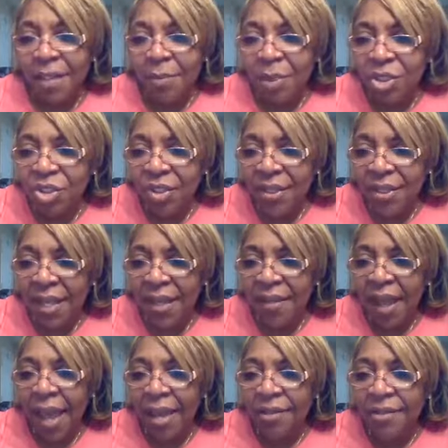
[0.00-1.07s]
Let me just say
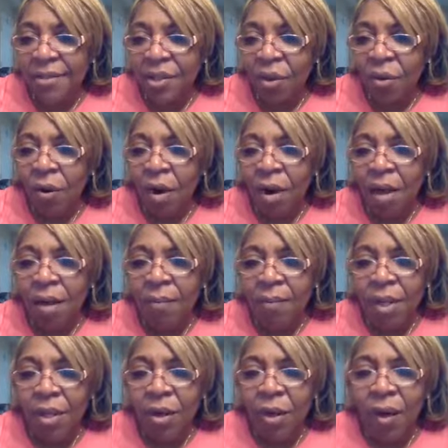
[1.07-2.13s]
that. And so, um,
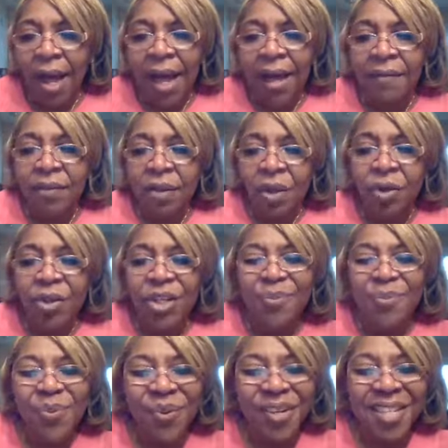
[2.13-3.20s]
you know, I've learned,
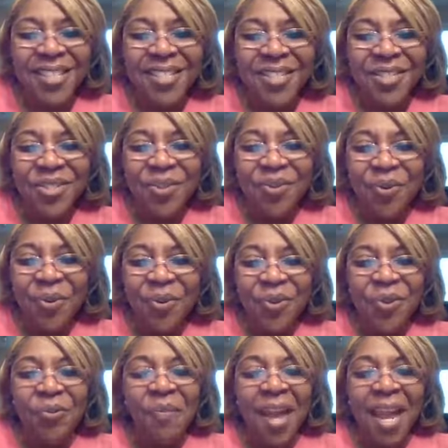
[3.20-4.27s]
good morning, Sister
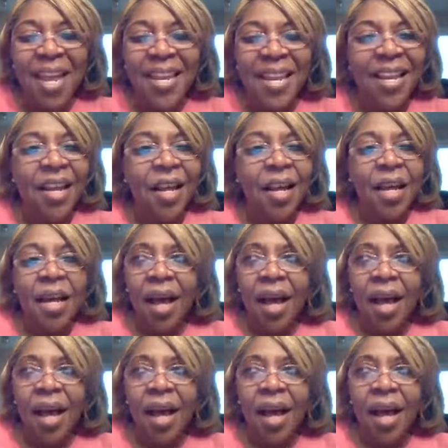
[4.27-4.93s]
Ruth, you made it.